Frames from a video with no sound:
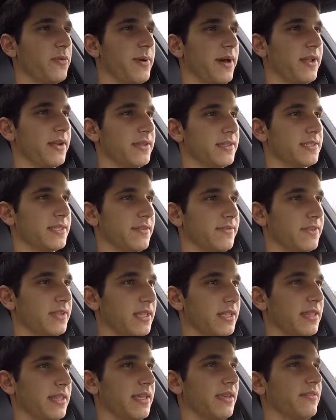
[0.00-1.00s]
about it,
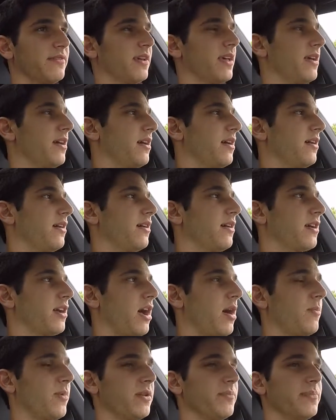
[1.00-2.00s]
definitely leave a
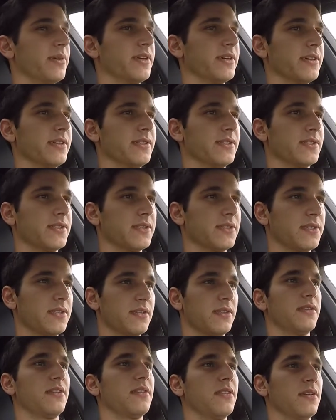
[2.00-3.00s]
comment, because
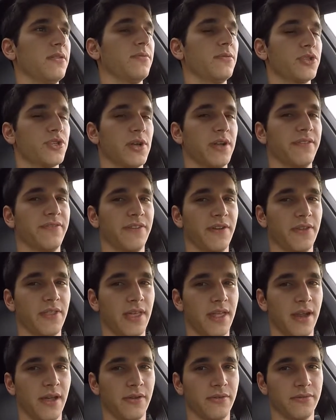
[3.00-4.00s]
we're trying to figure
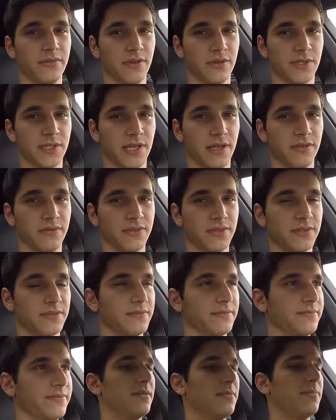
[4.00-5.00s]
that out ourselves.
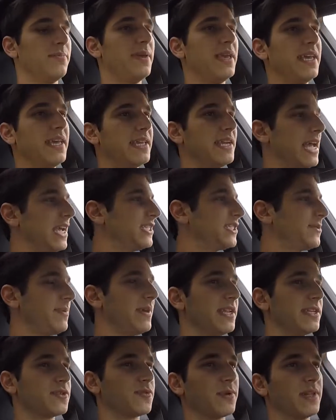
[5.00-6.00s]
Being an
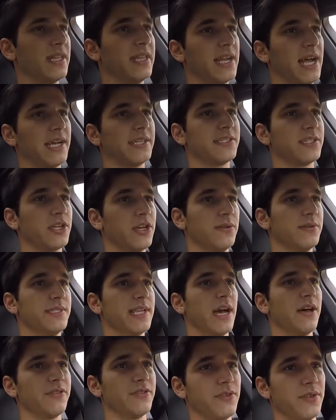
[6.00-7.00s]
8-speed, it's really nice to go
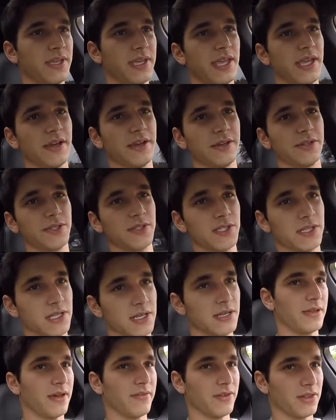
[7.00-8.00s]
down through the gears.
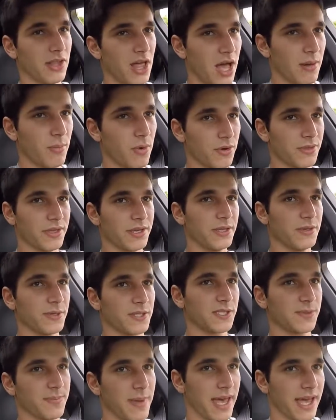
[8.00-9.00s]
You have a lot more than you
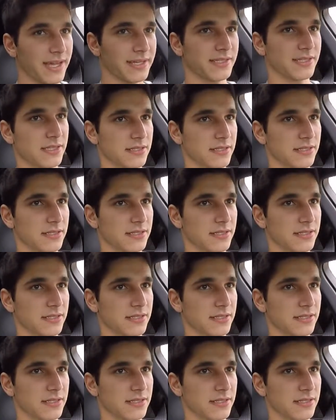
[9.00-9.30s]
expect.